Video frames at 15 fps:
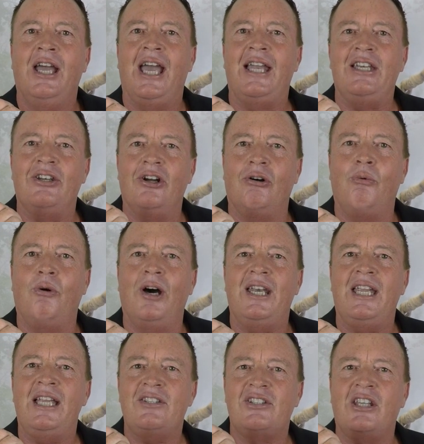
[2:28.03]
And you know
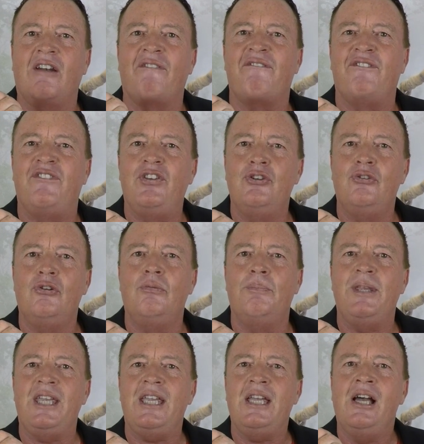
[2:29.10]
what? It's going to fuel
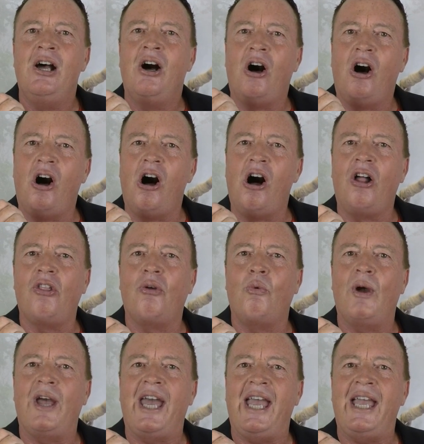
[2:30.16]
me all the
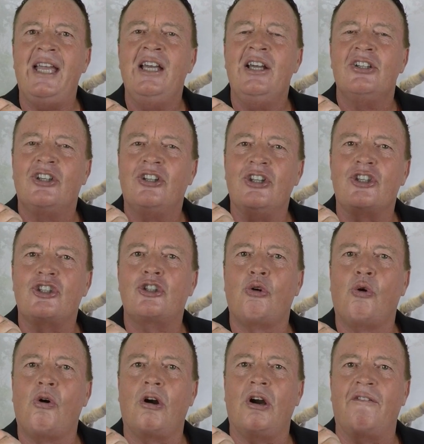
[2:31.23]
way to the
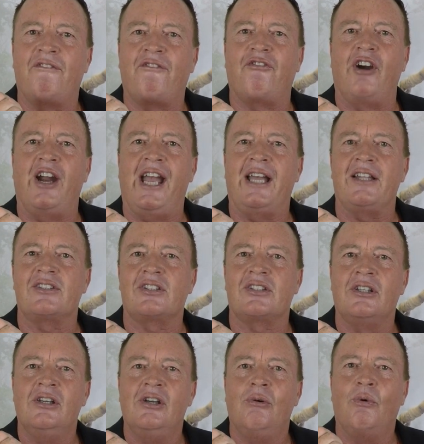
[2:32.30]
shore of France.
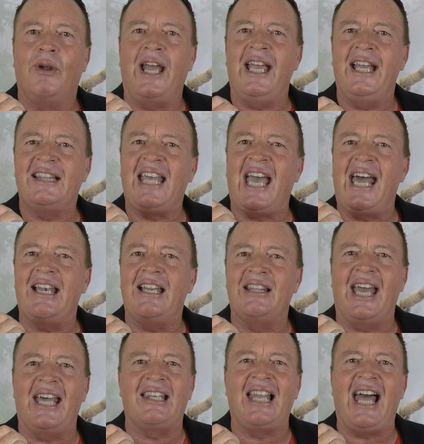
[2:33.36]
When I hit
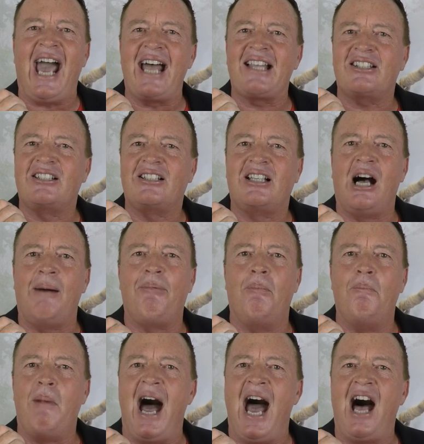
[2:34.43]
that last couple
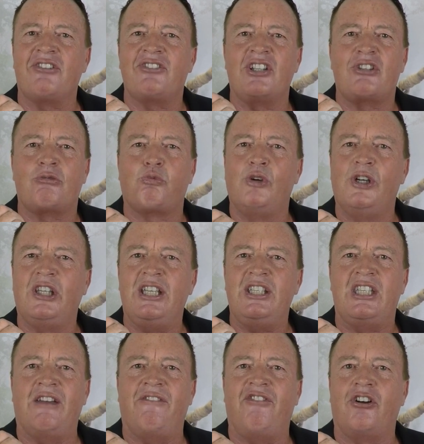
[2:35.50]
miles, it's really
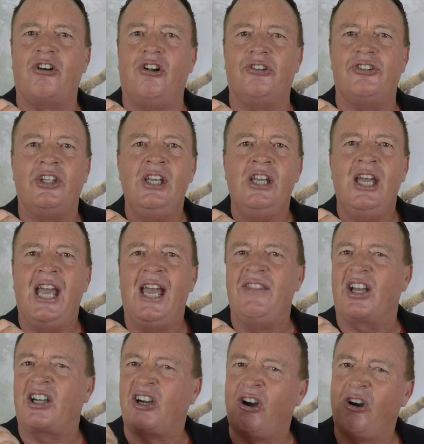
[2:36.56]
difficult, and
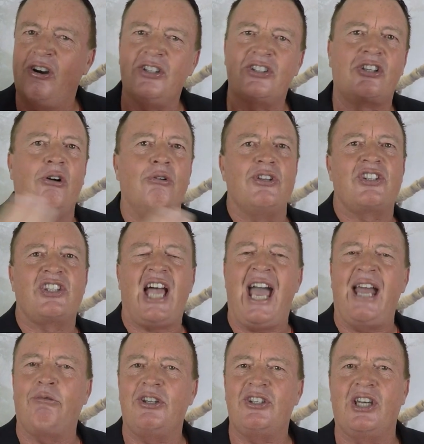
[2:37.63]
the current's going
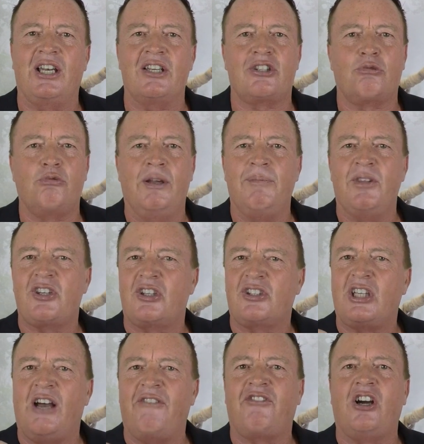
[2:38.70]
sideways and you got to swim this
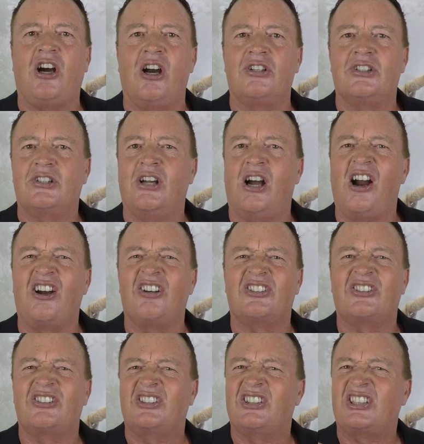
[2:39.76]
tough, hard
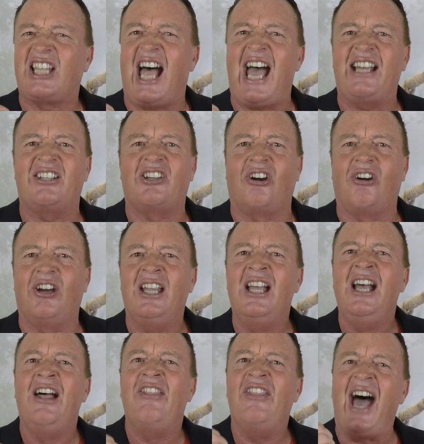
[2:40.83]
side current.
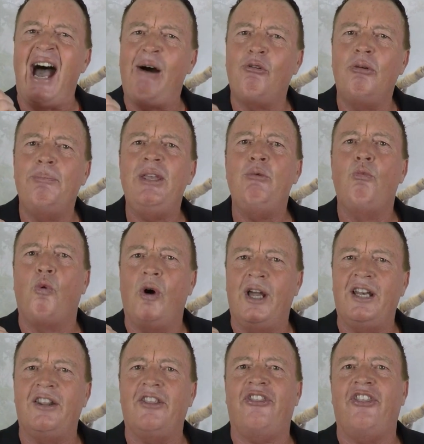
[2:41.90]
That will be
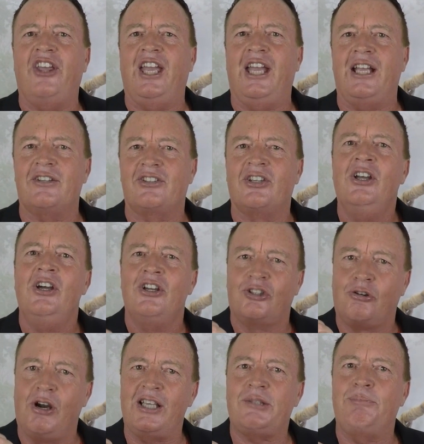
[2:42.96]
one of the things.
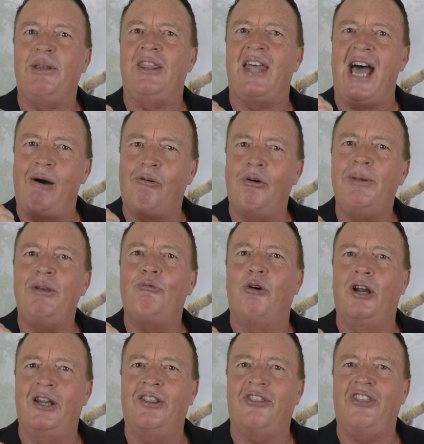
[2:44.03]
Trust me, that will be
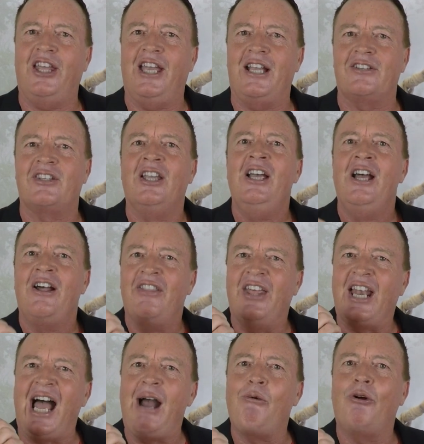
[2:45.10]
one of the things
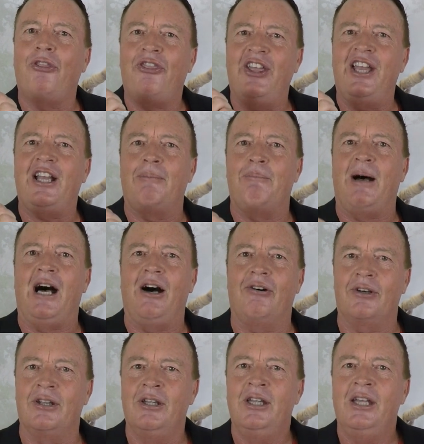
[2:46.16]
that I will think
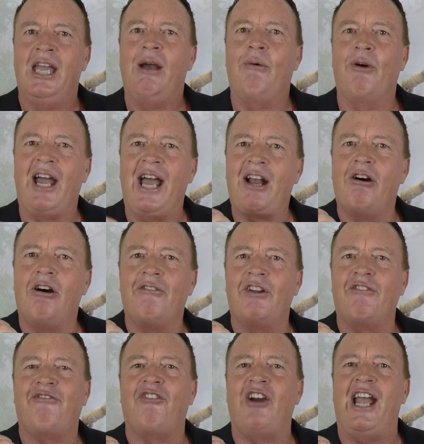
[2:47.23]
about. And when I go over
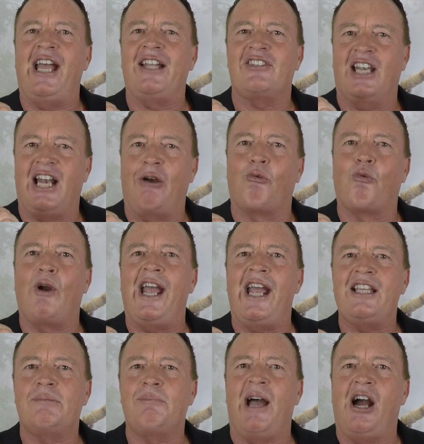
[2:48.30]
to France and I
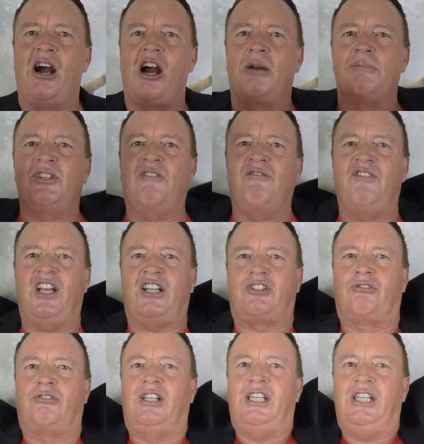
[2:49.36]
raise my arms in
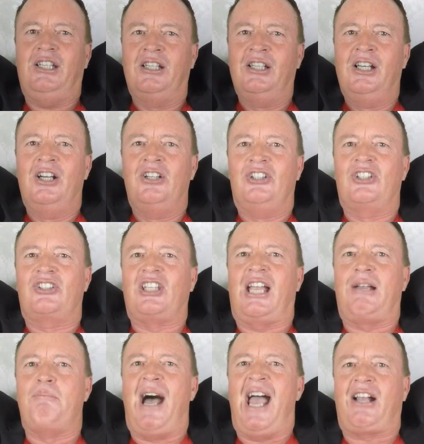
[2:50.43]
victory, just
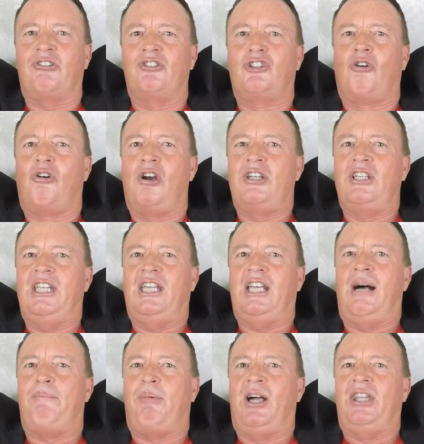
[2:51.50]
like Michael Jordan did
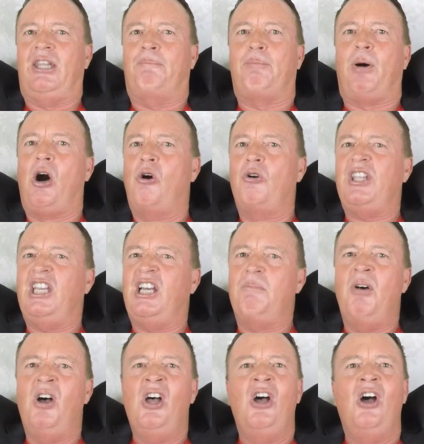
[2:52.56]
up on the
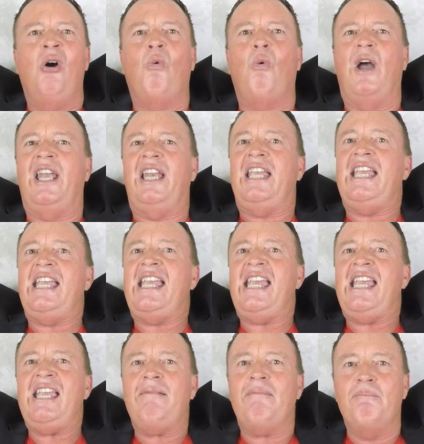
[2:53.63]
podium when
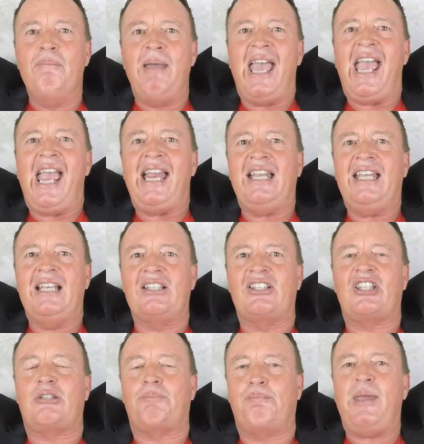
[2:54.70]
he made
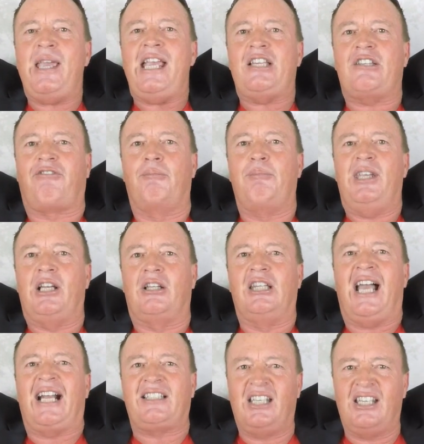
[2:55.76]
his speech for being
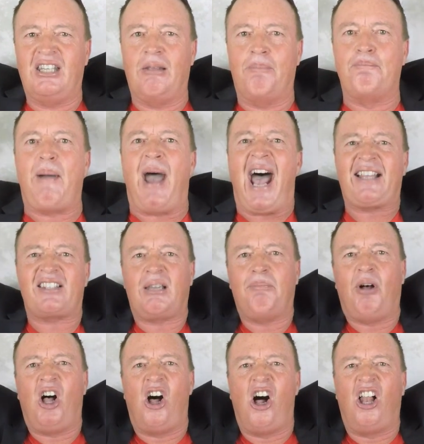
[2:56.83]
elected in the
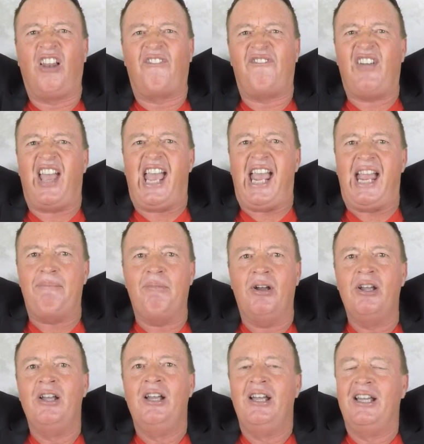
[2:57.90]
Basketball Hall of Fame,
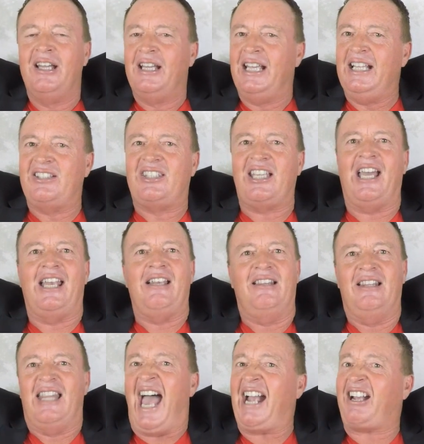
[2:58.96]
he said,
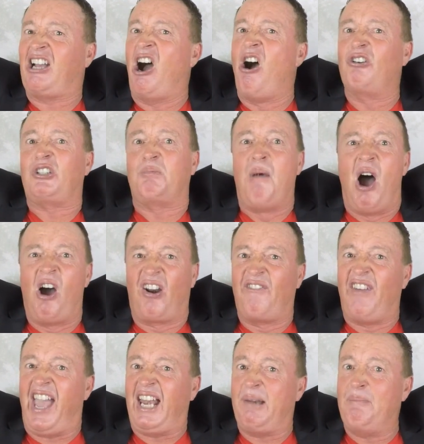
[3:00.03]
that coach
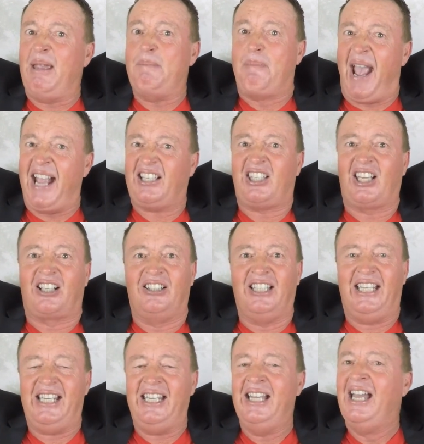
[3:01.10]
motivated me,
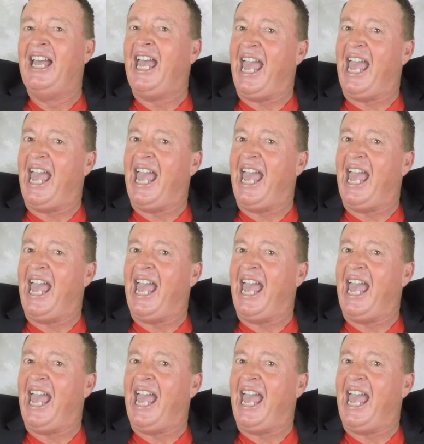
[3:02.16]
basically.